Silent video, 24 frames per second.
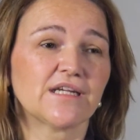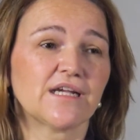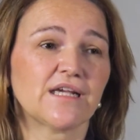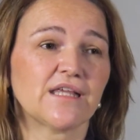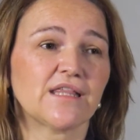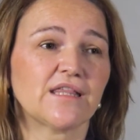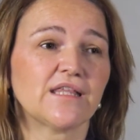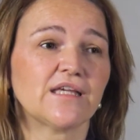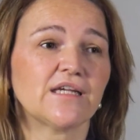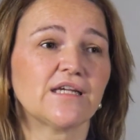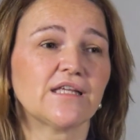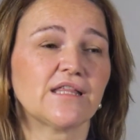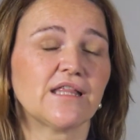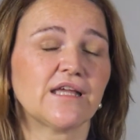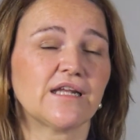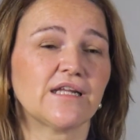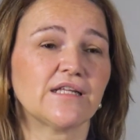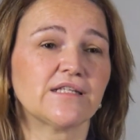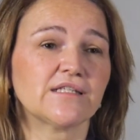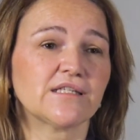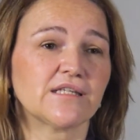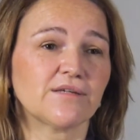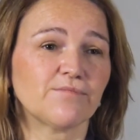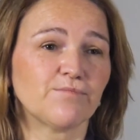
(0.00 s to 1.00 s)
I think that
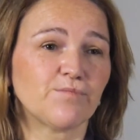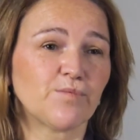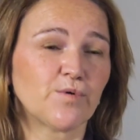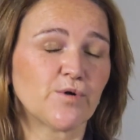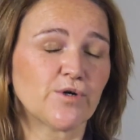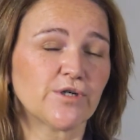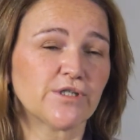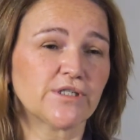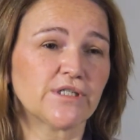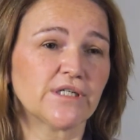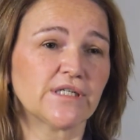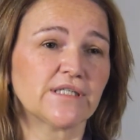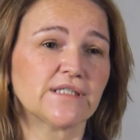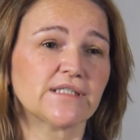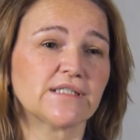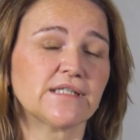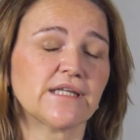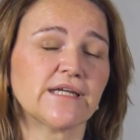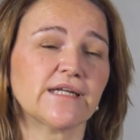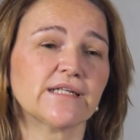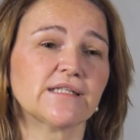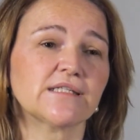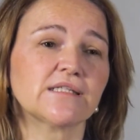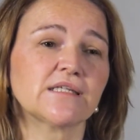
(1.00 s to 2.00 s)
it's important
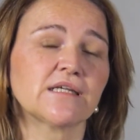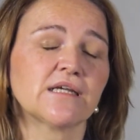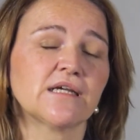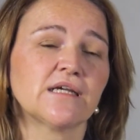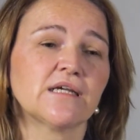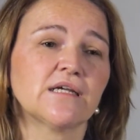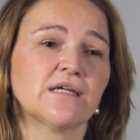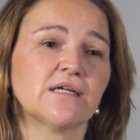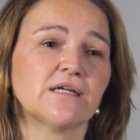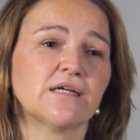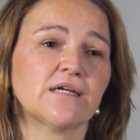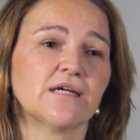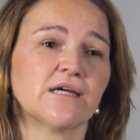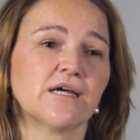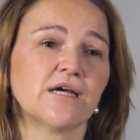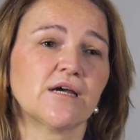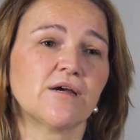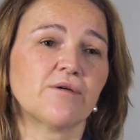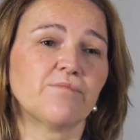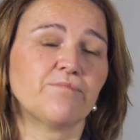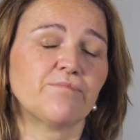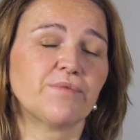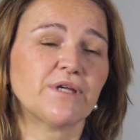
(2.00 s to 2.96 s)
that uh,